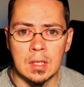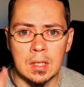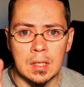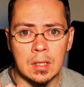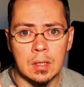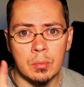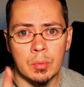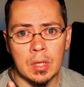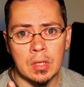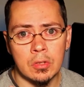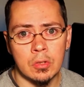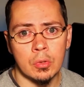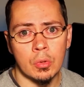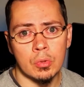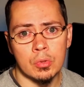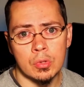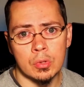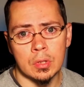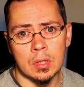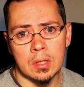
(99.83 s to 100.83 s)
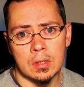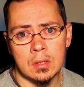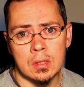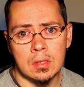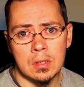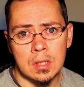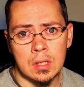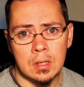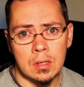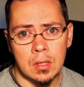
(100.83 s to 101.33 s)
Keep that social
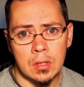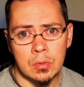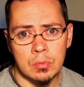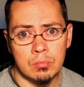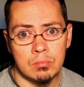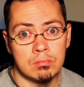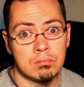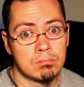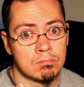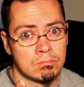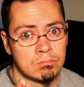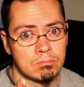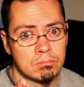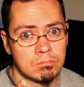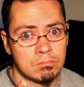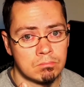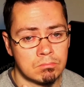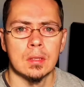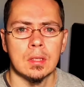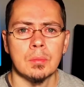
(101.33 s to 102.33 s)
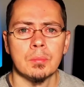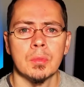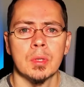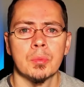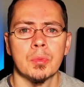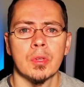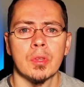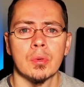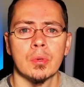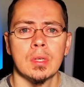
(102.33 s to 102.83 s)
distancing though. Tip
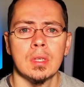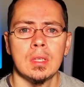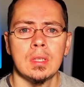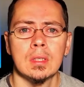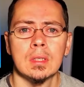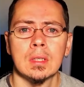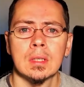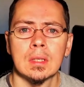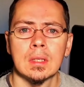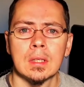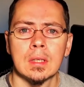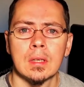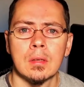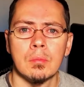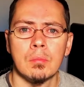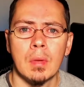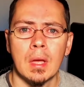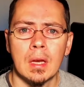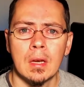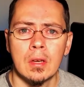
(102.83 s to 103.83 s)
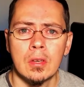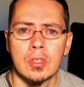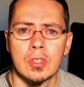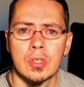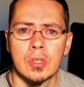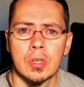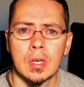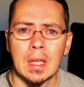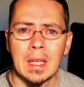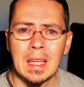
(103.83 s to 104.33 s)
number three, manage
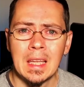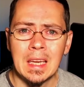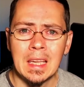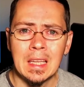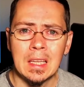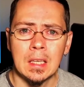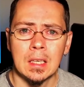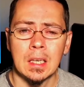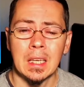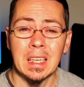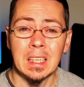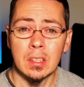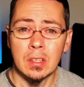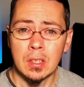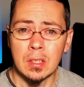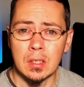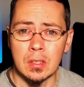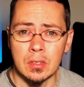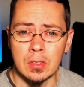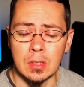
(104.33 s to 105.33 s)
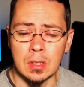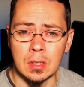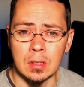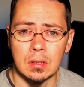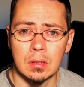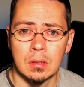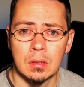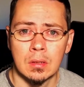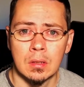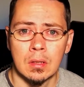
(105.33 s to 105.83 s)
your heating and air conditioning.
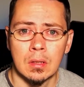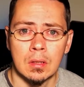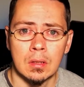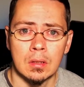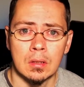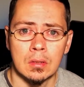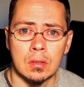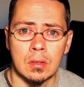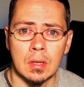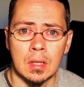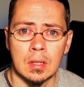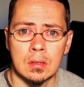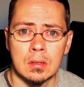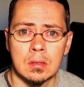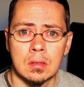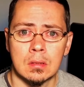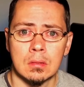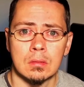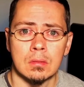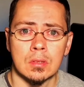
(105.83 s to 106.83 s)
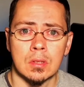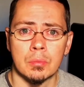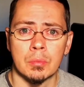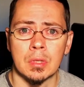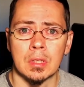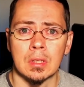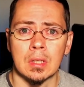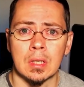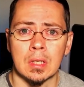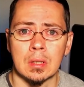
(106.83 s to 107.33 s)
So that's
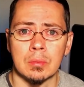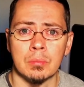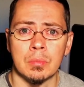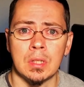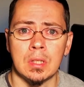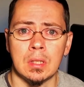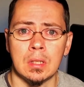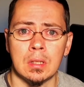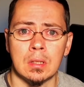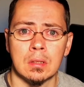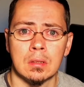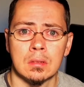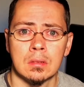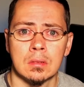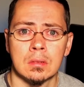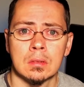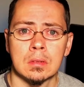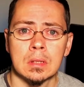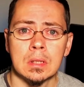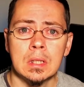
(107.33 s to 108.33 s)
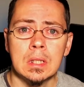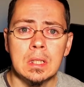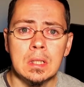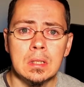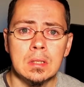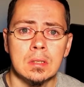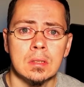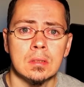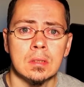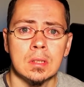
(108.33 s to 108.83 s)
something that can be
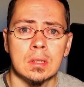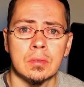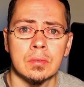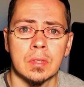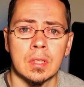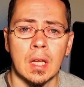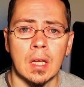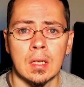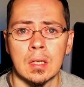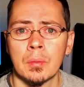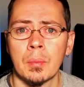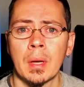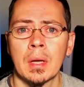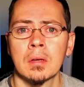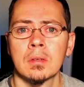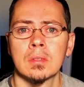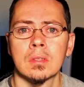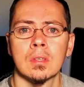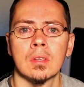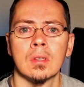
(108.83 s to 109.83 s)
easily forgotten about.